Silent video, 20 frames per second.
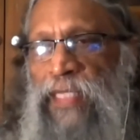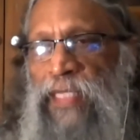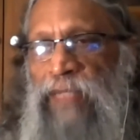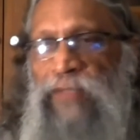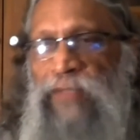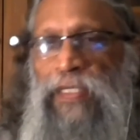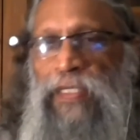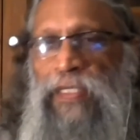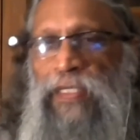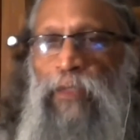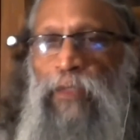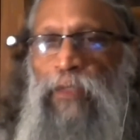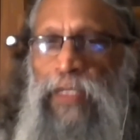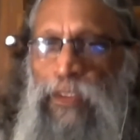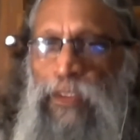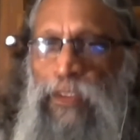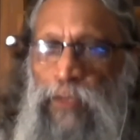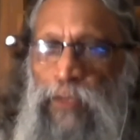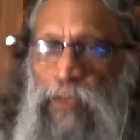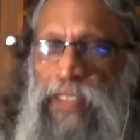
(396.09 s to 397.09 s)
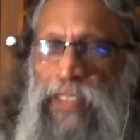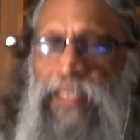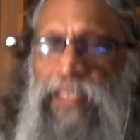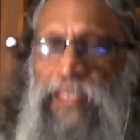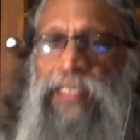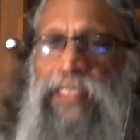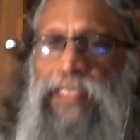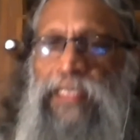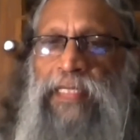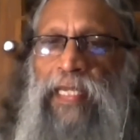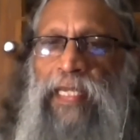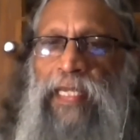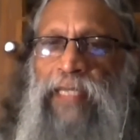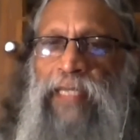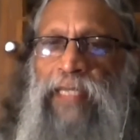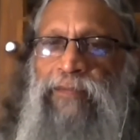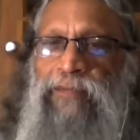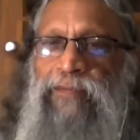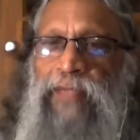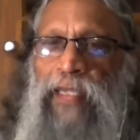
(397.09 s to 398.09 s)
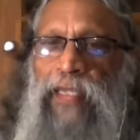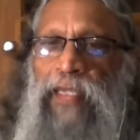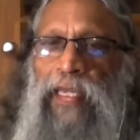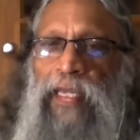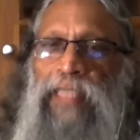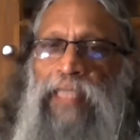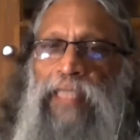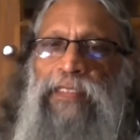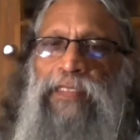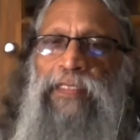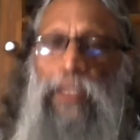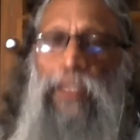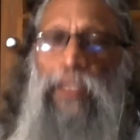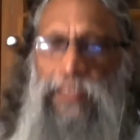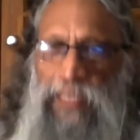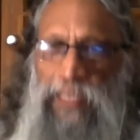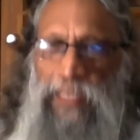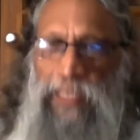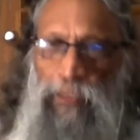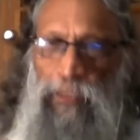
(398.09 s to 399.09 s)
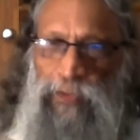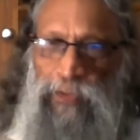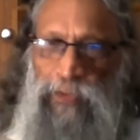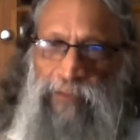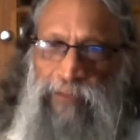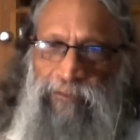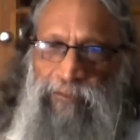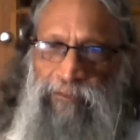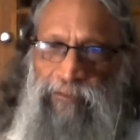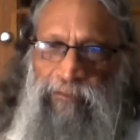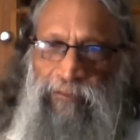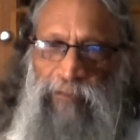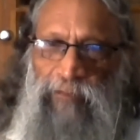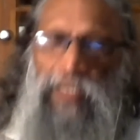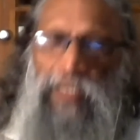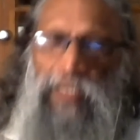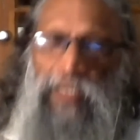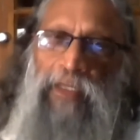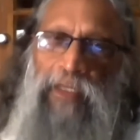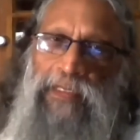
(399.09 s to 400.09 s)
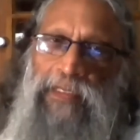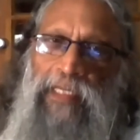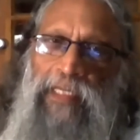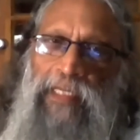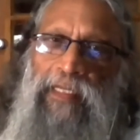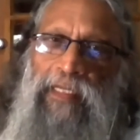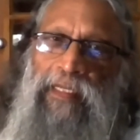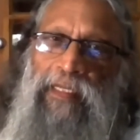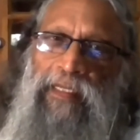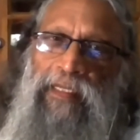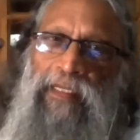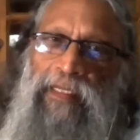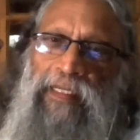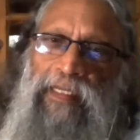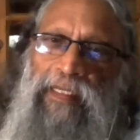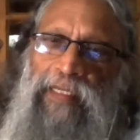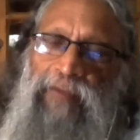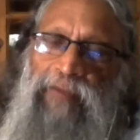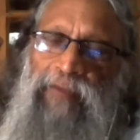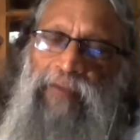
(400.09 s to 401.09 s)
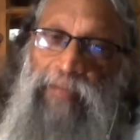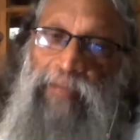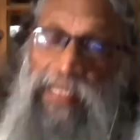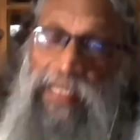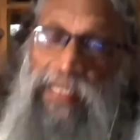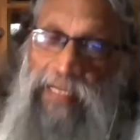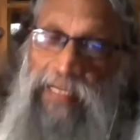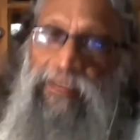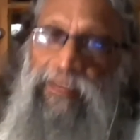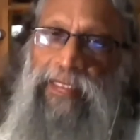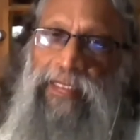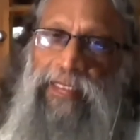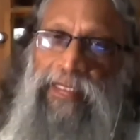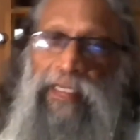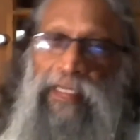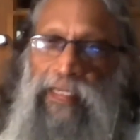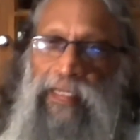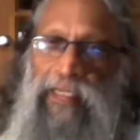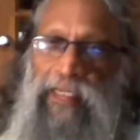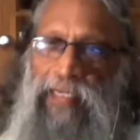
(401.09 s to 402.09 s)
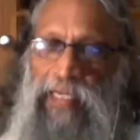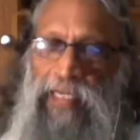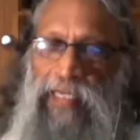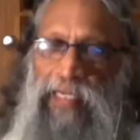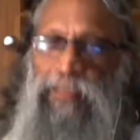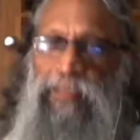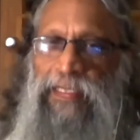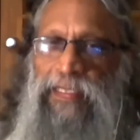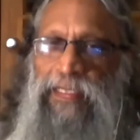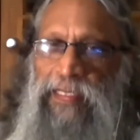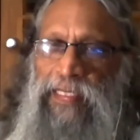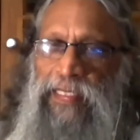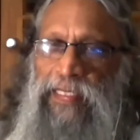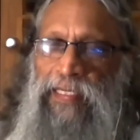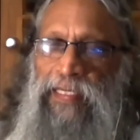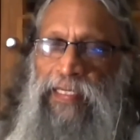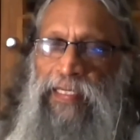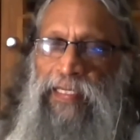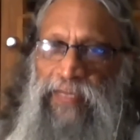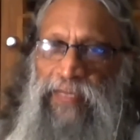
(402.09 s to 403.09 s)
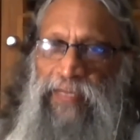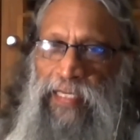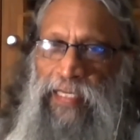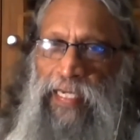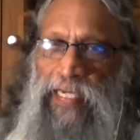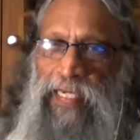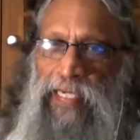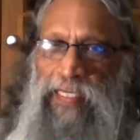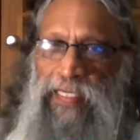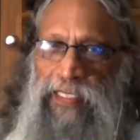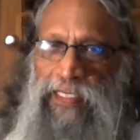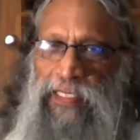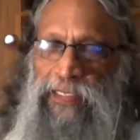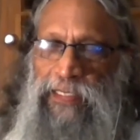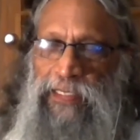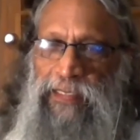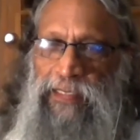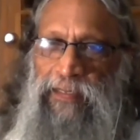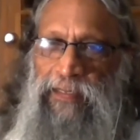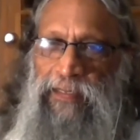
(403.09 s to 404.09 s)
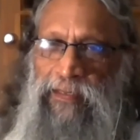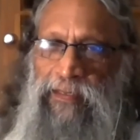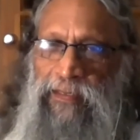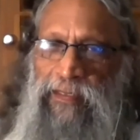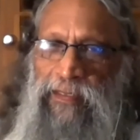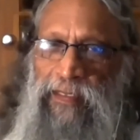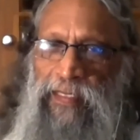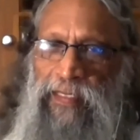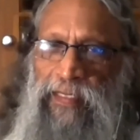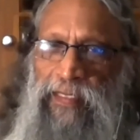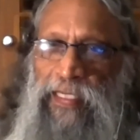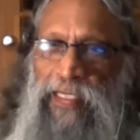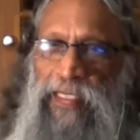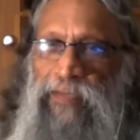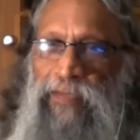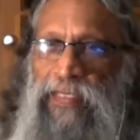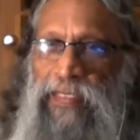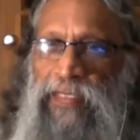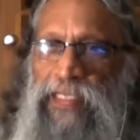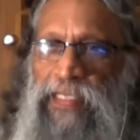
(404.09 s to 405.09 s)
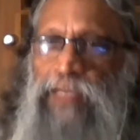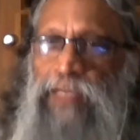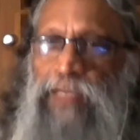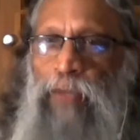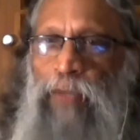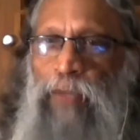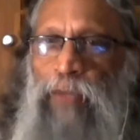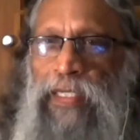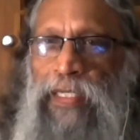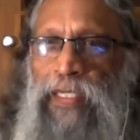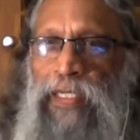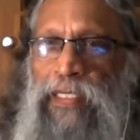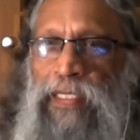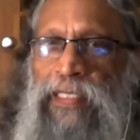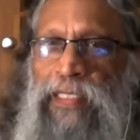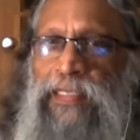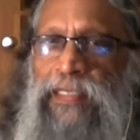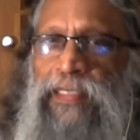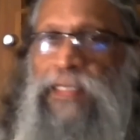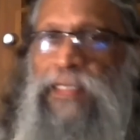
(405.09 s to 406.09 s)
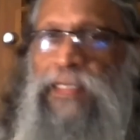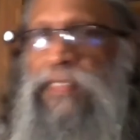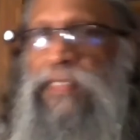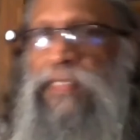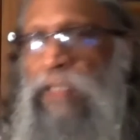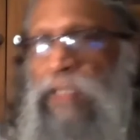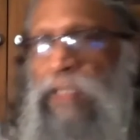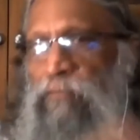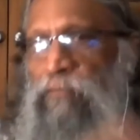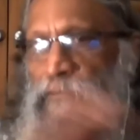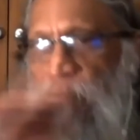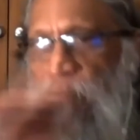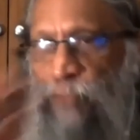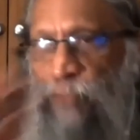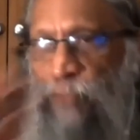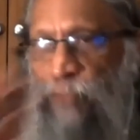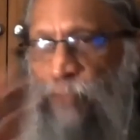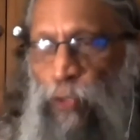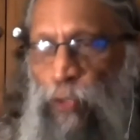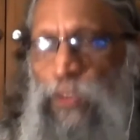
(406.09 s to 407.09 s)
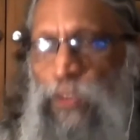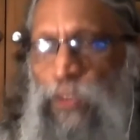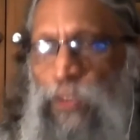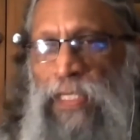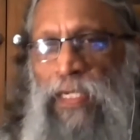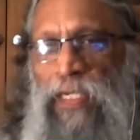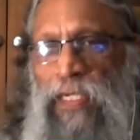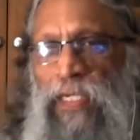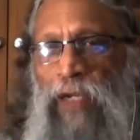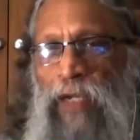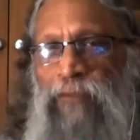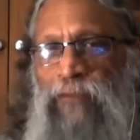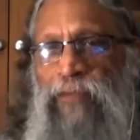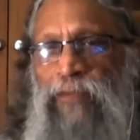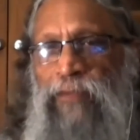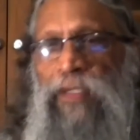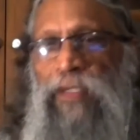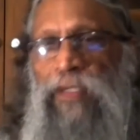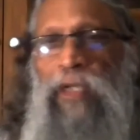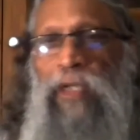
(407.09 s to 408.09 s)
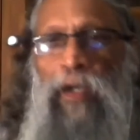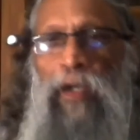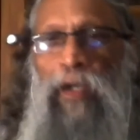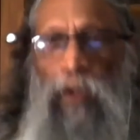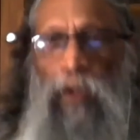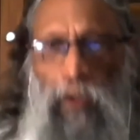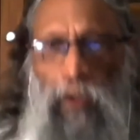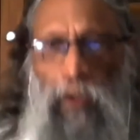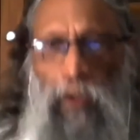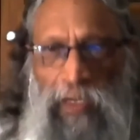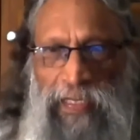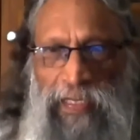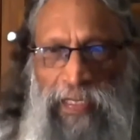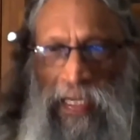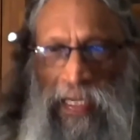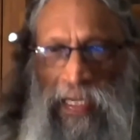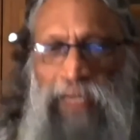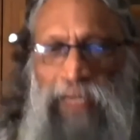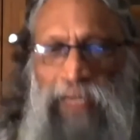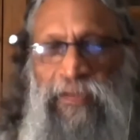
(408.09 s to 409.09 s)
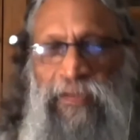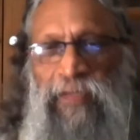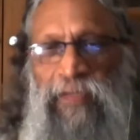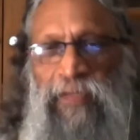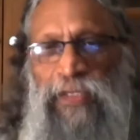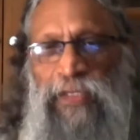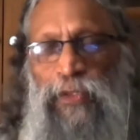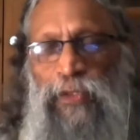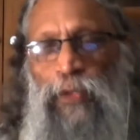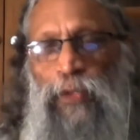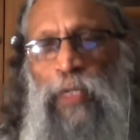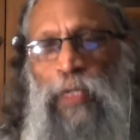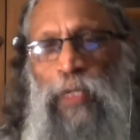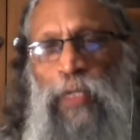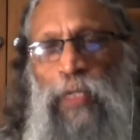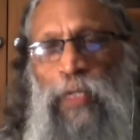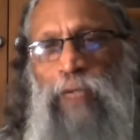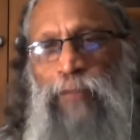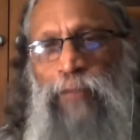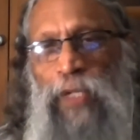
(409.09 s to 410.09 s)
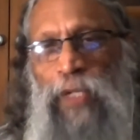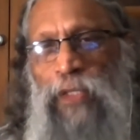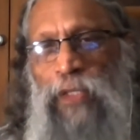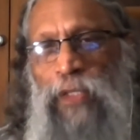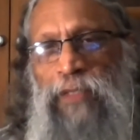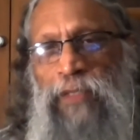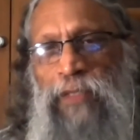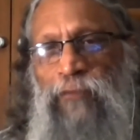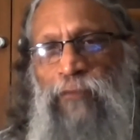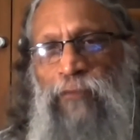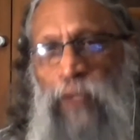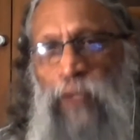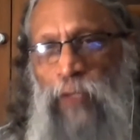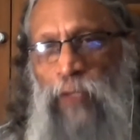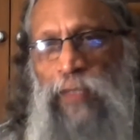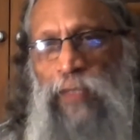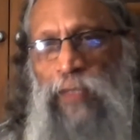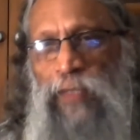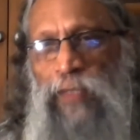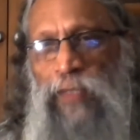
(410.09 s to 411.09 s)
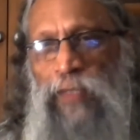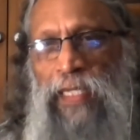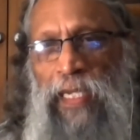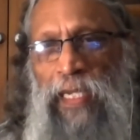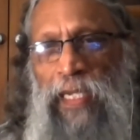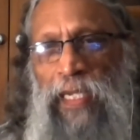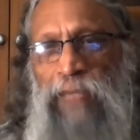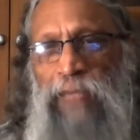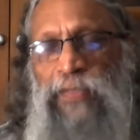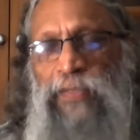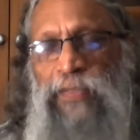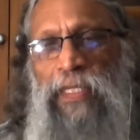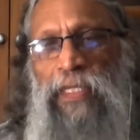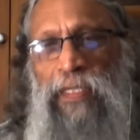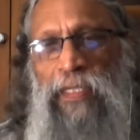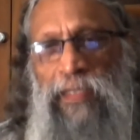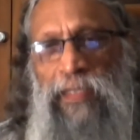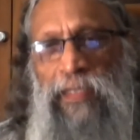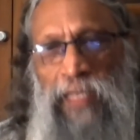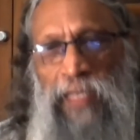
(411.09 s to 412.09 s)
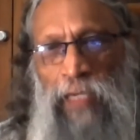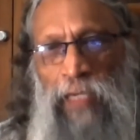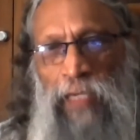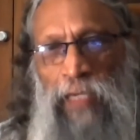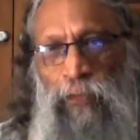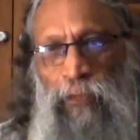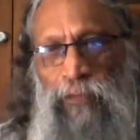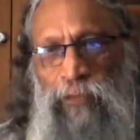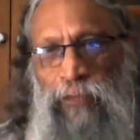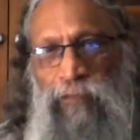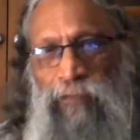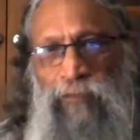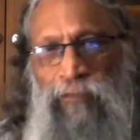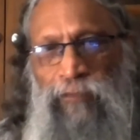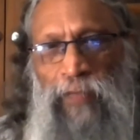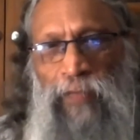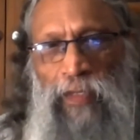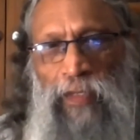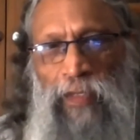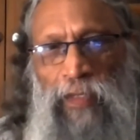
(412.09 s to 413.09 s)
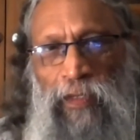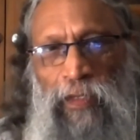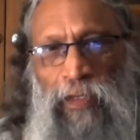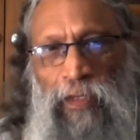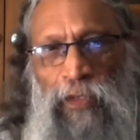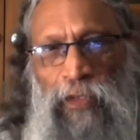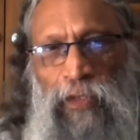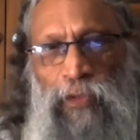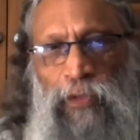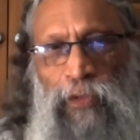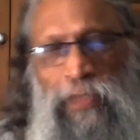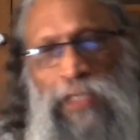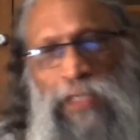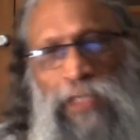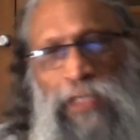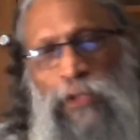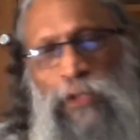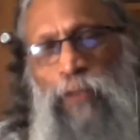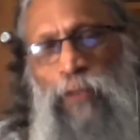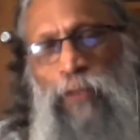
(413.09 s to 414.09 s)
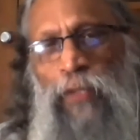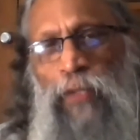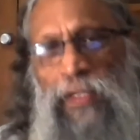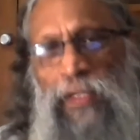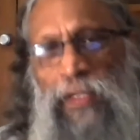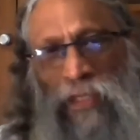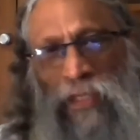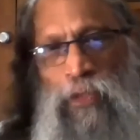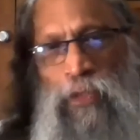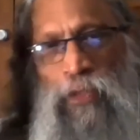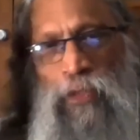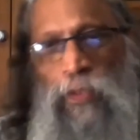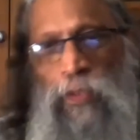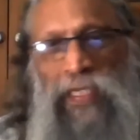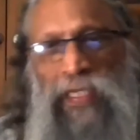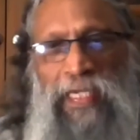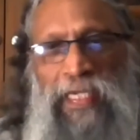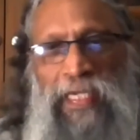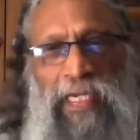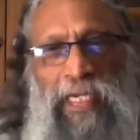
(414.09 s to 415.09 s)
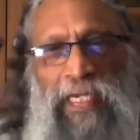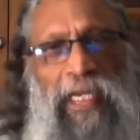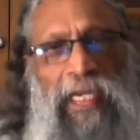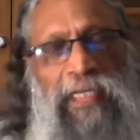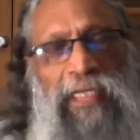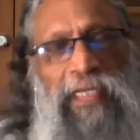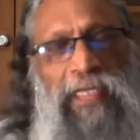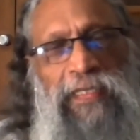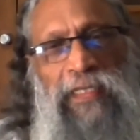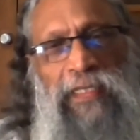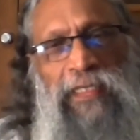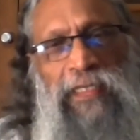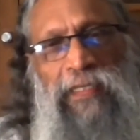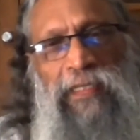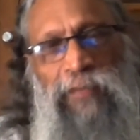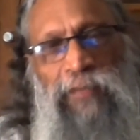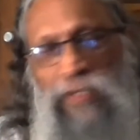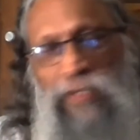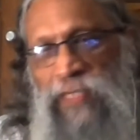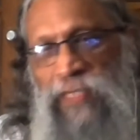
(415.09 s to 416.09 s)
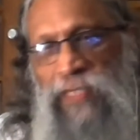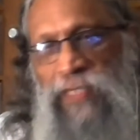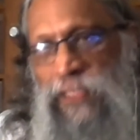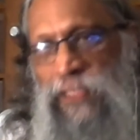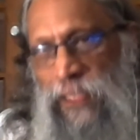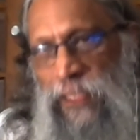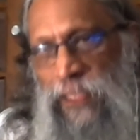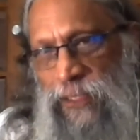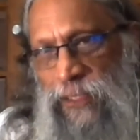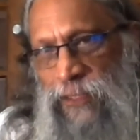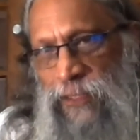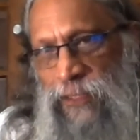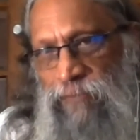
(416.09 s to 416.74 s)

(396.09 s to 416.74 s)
We can only look in this life and sort it out. Because if you believe in the karmic theory of incarnation, anyway, this body is the sum total of all the lives which you have brought forward until now. So there is no point in going and analyzing the previous things.